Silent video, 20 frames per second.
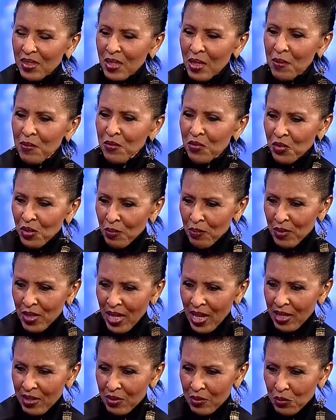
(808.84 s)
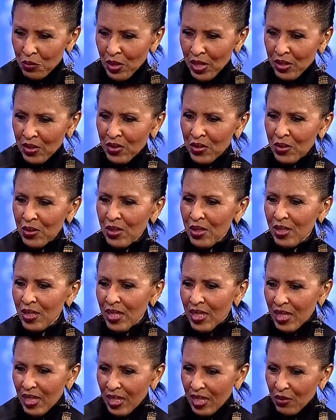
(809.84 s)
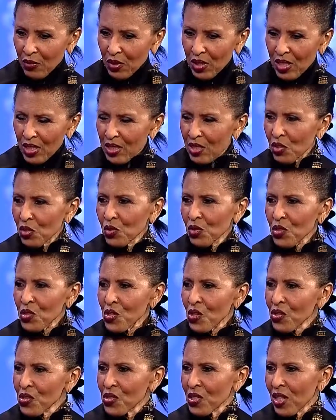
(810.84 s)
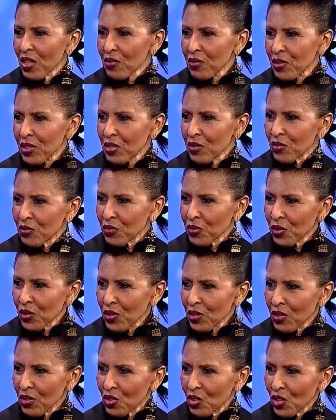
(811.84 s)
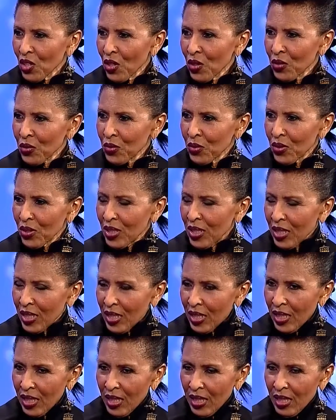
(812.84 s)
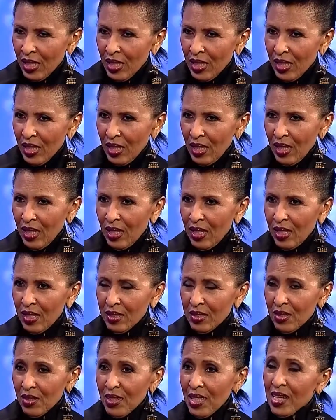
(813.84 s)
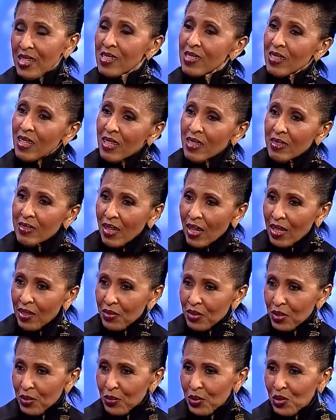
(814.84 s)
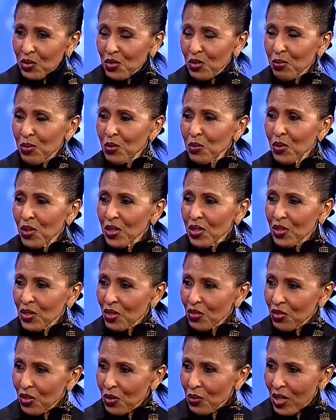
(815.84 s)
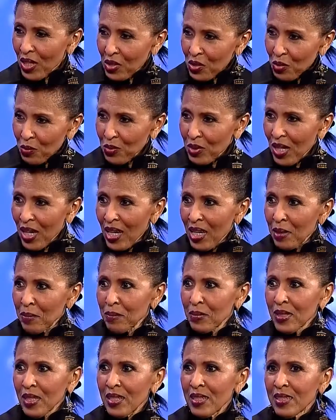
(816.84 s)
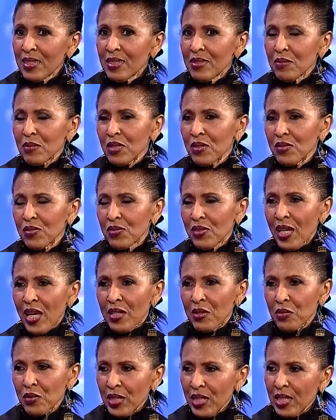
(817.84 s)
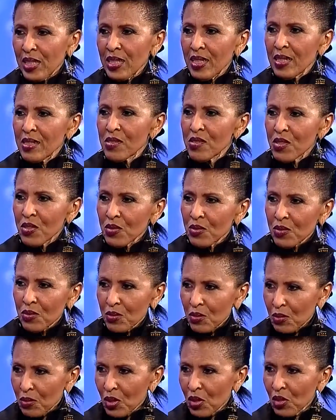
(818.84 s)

come from that record, with additional songs that I've written for the show. So that's Skin Diver, which we've been working on for quite some time, and we've had readings and workshops.